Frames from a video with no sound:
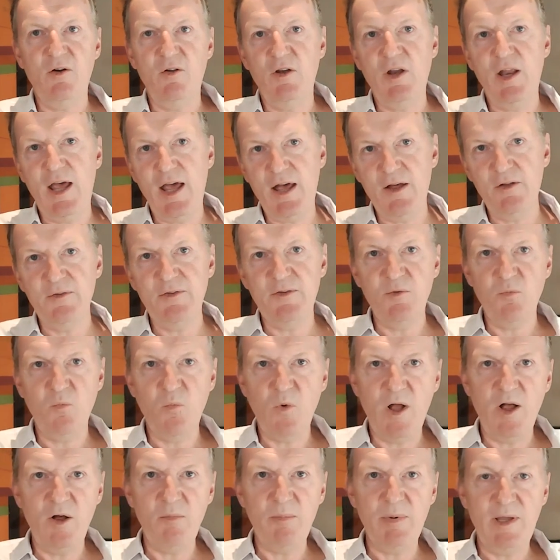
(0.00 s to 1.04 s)
on health and
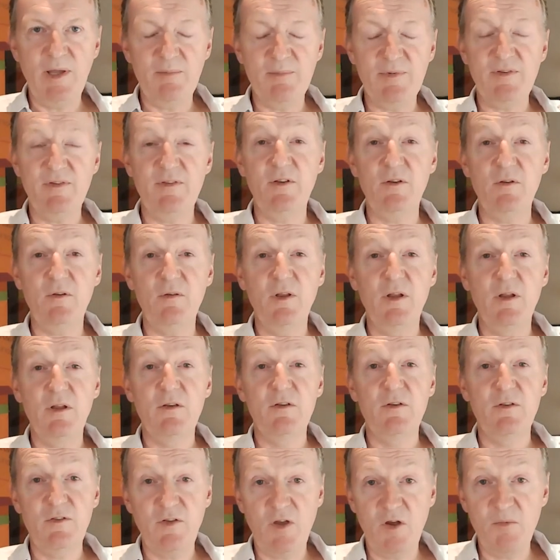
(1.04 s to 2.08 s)
well-being, but still
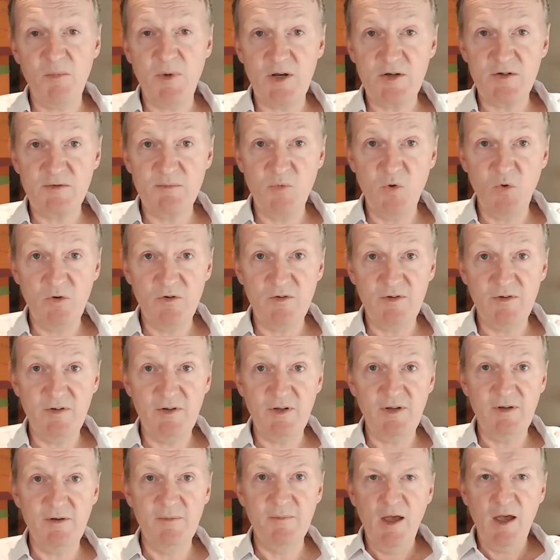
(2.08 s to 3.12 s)
so much more to
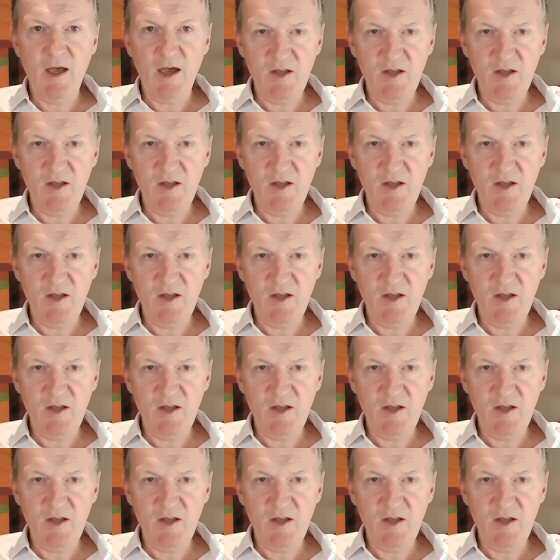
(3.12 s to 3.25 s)
do.